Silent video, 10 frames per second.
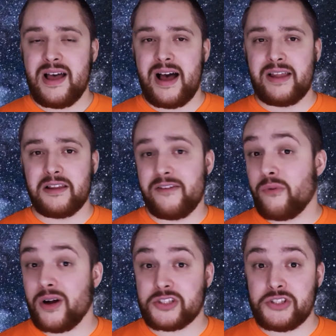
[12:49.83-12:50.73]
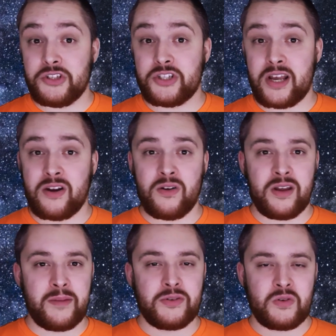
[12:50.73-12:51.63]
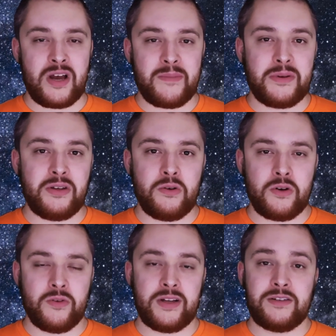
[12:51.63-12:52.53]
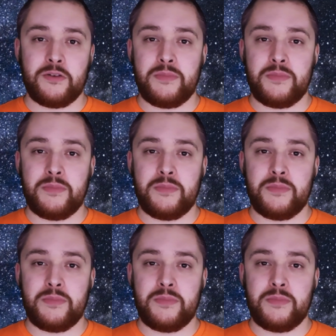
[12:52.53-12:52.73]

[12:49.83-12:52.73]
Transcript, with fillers: I love watching your channel and I'm so happy you agreed to